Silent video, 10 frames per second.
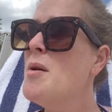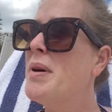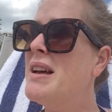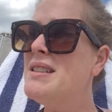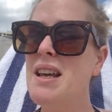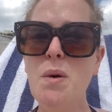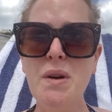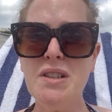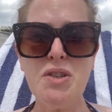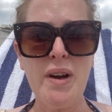because they don't
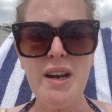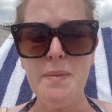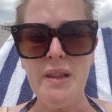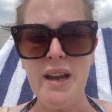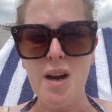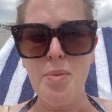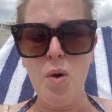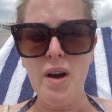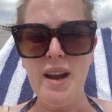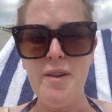want to strand them in the
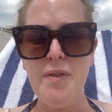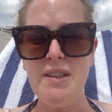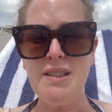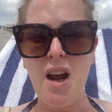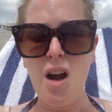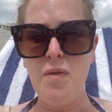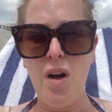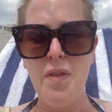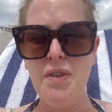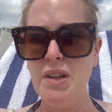airport if it's our
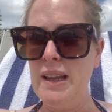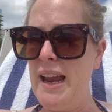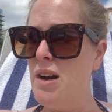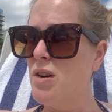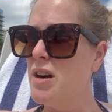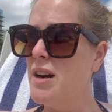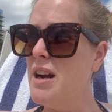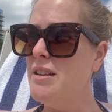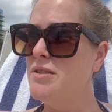fault they're late, or